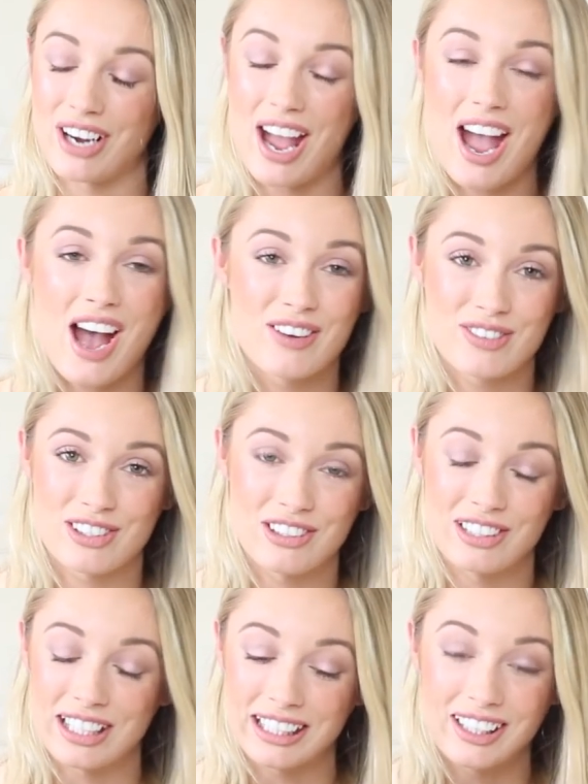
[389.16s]
and I
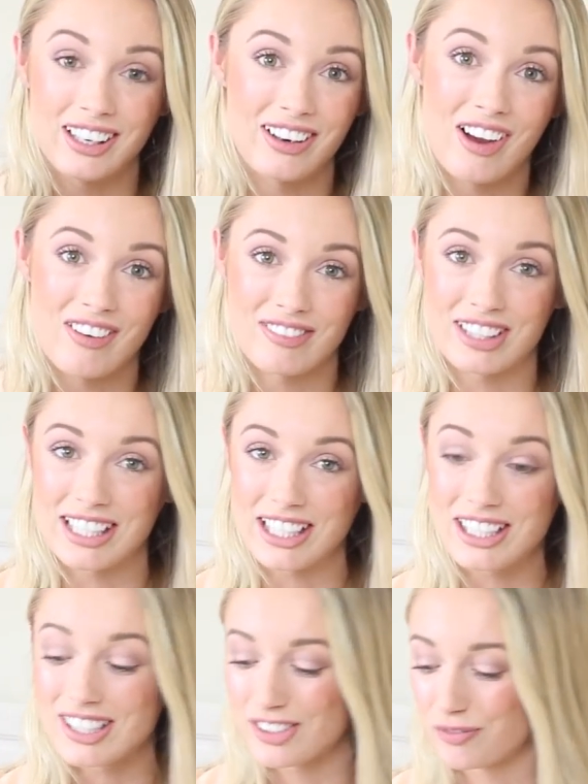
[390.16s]
absolutely love
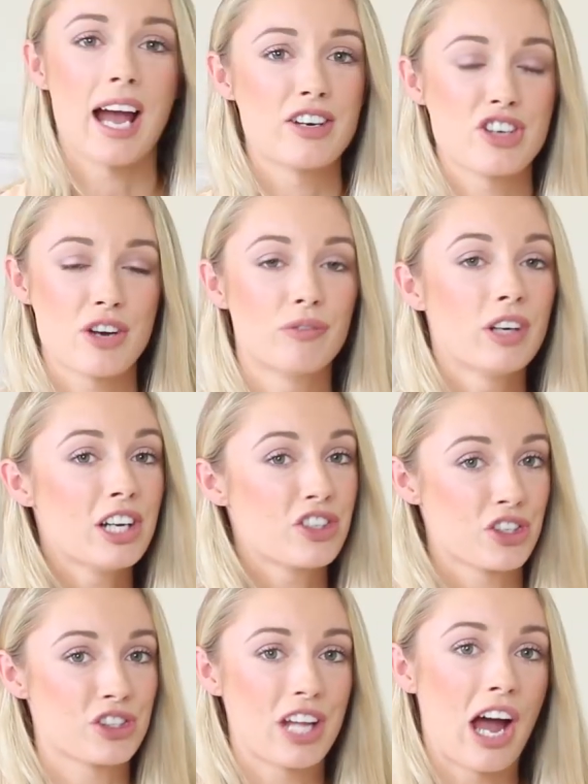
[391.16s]
these and generally
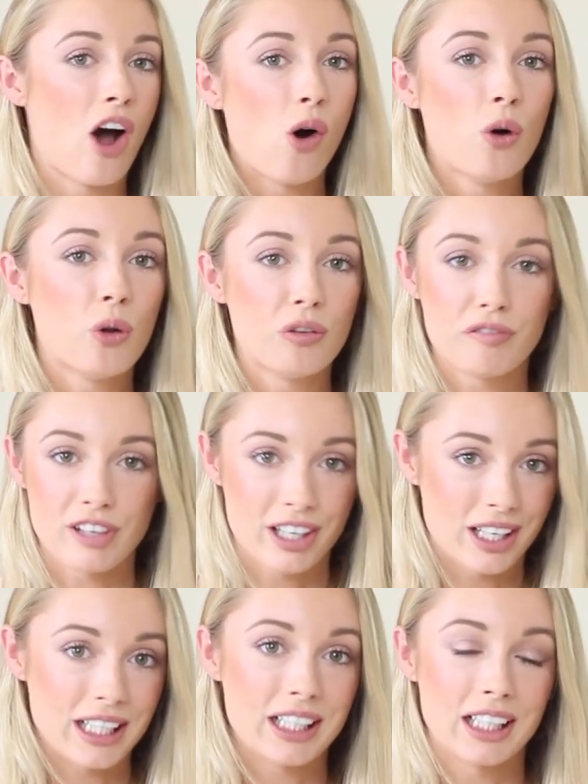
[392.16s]
just their whole
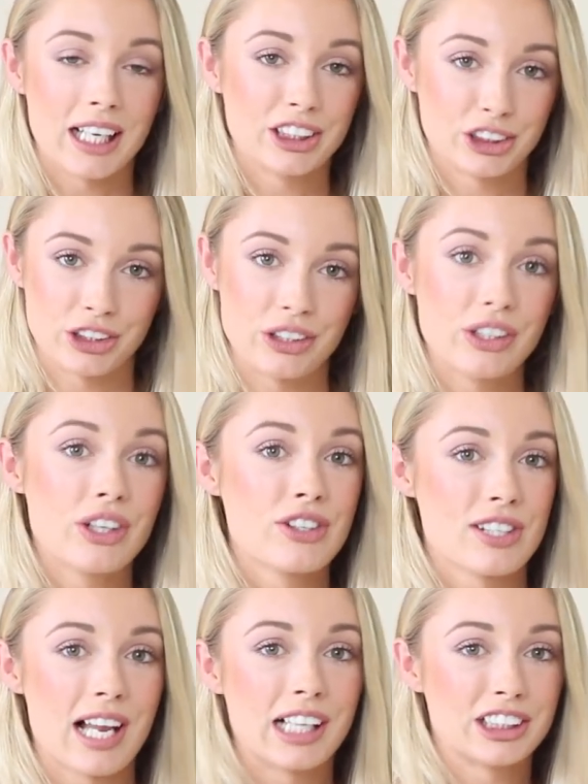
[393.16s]
V&A collection
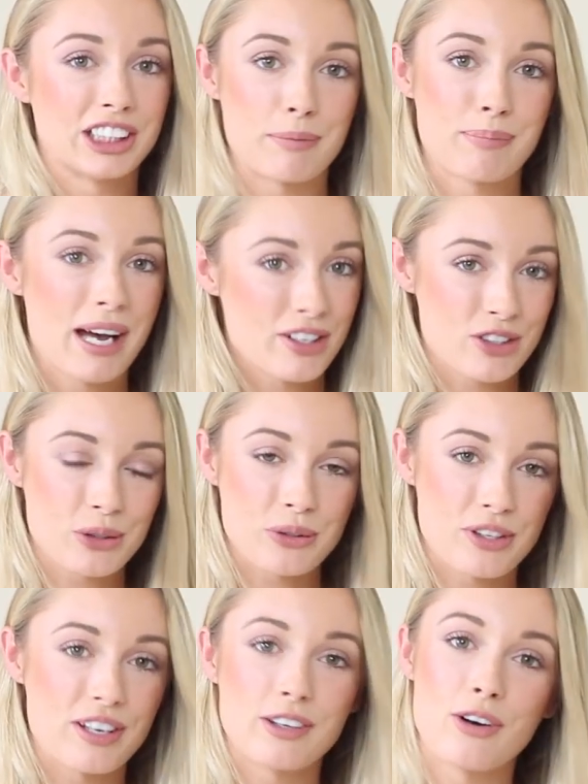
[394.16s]
slash their
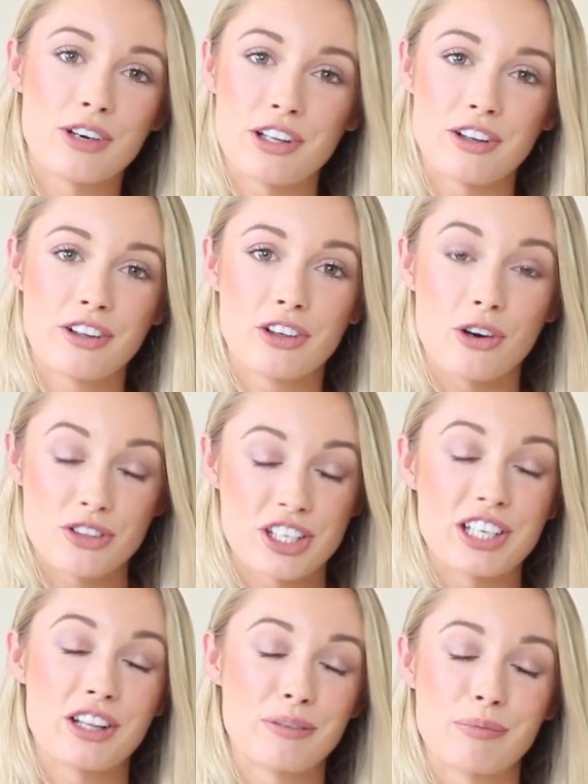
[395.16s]
pastels that they've got in, got
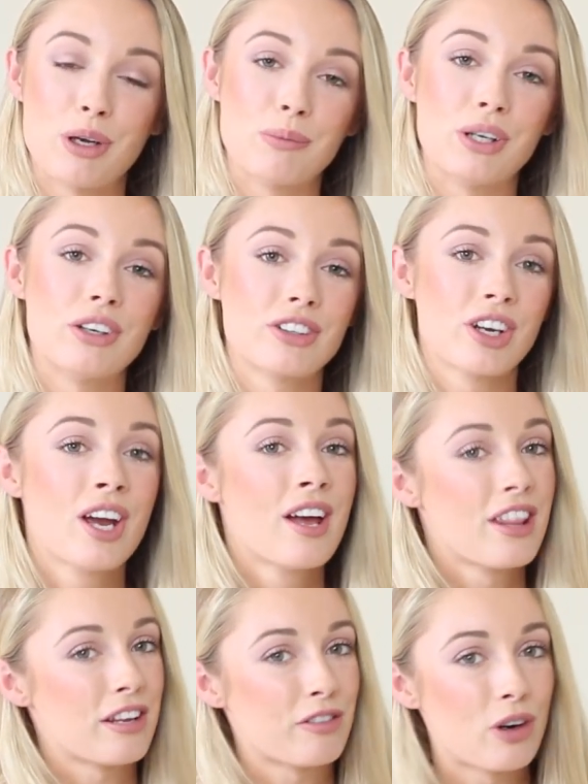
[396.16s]
in at the moment
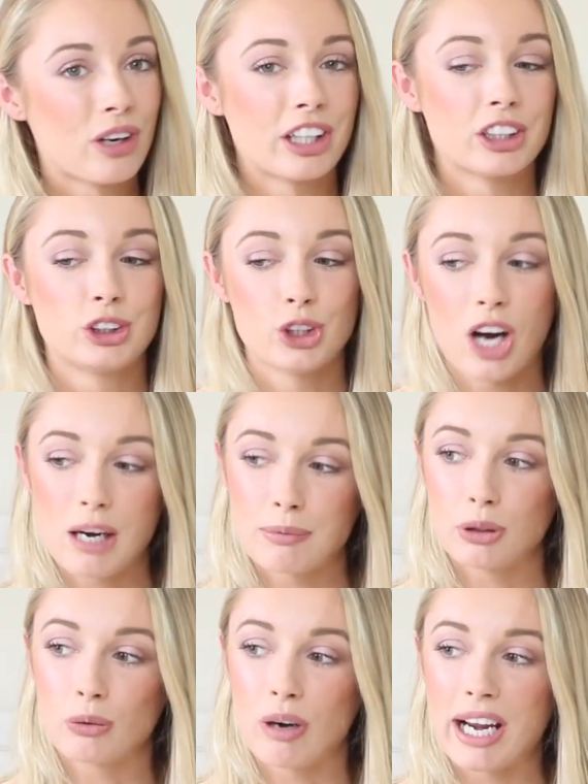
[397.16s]
they've got like a
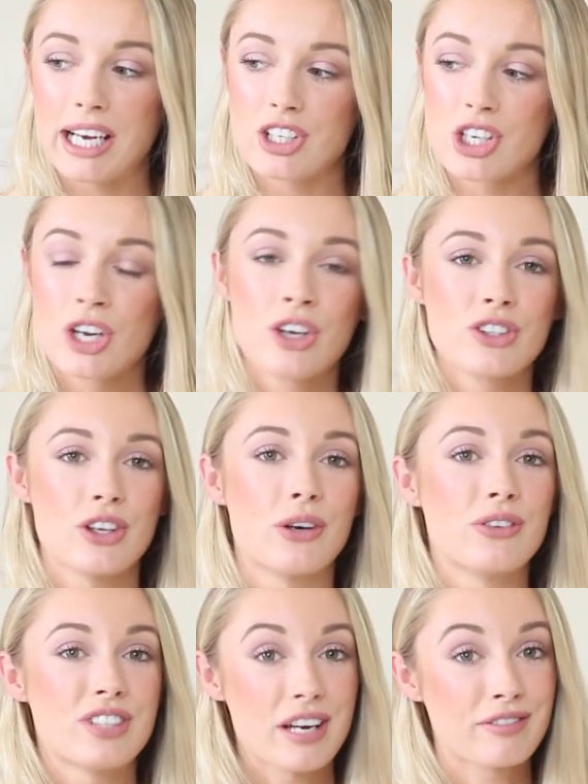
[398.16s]
tribal range
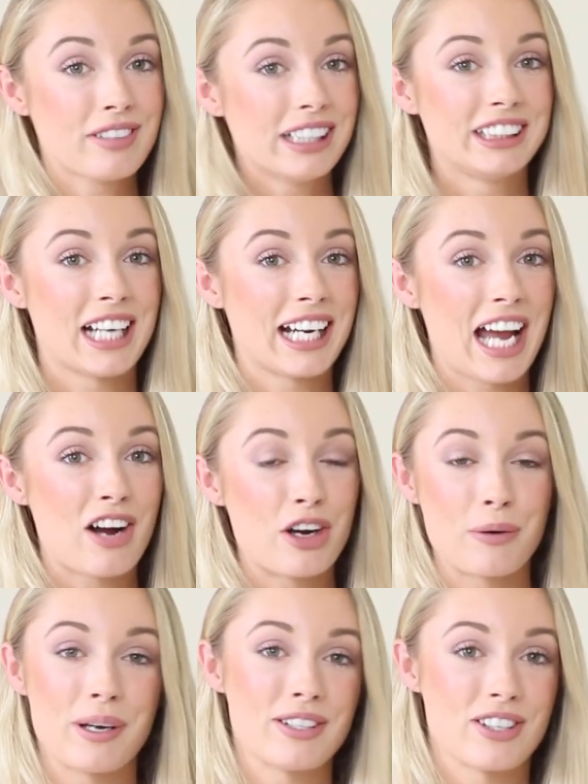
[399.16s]
so definitely check out
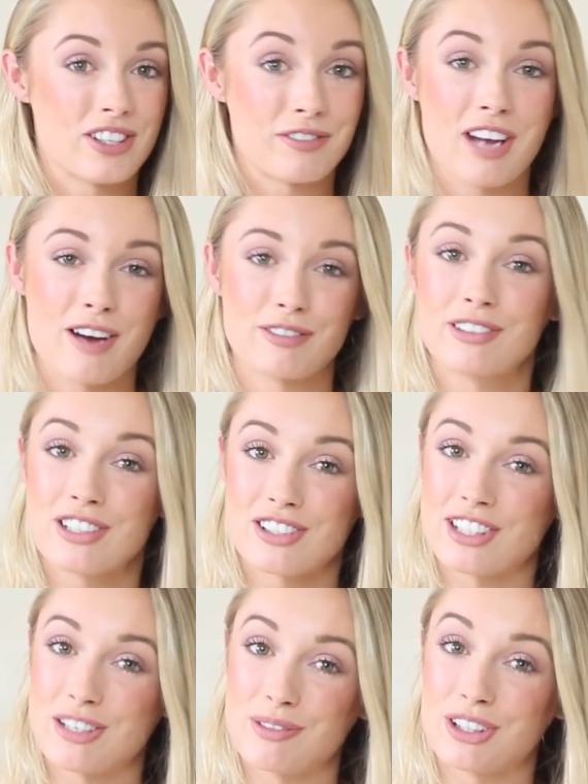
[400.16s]
Oasis if you haven't
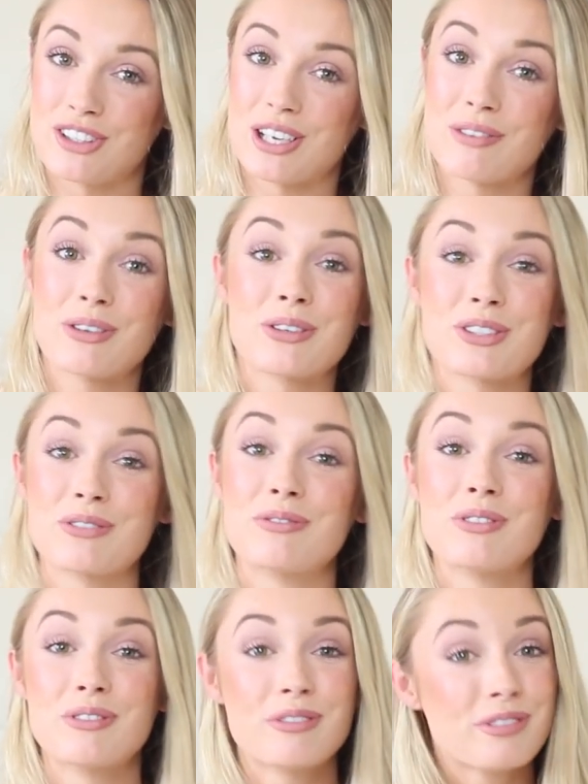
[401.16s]
recently because they've got
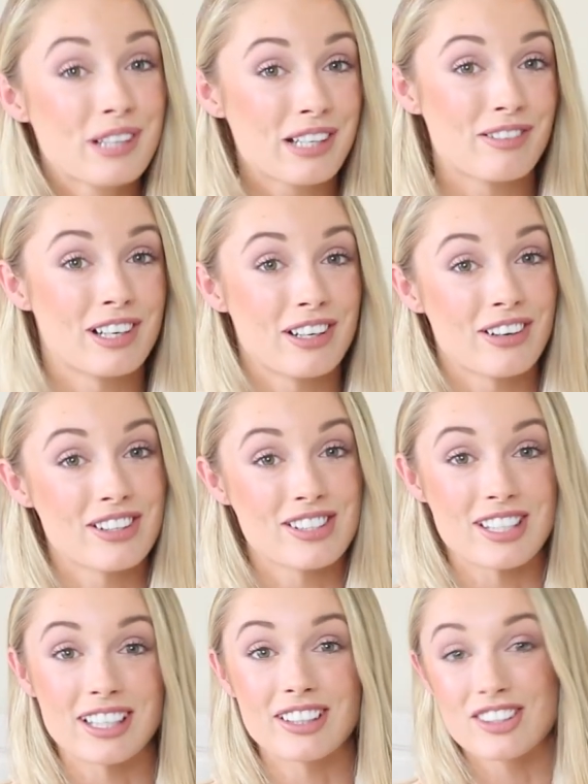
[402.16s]
some really really nice
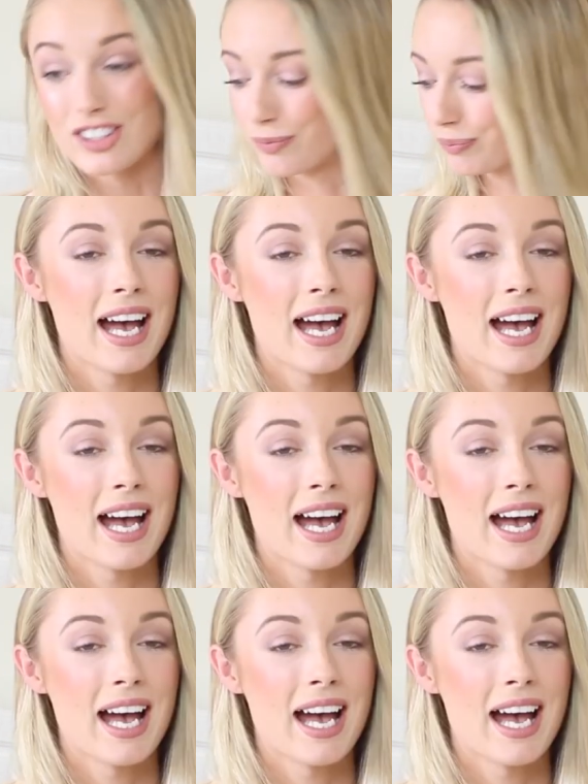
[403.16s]
things